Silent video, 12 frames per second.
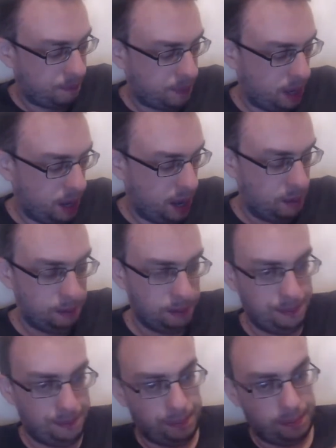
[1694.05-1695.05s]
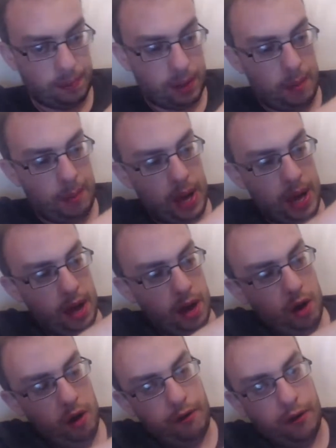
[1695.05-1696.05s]
Um, a pair
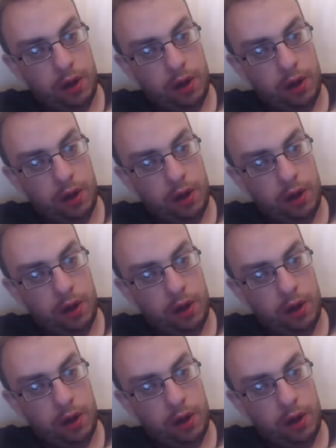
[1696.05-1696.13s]
of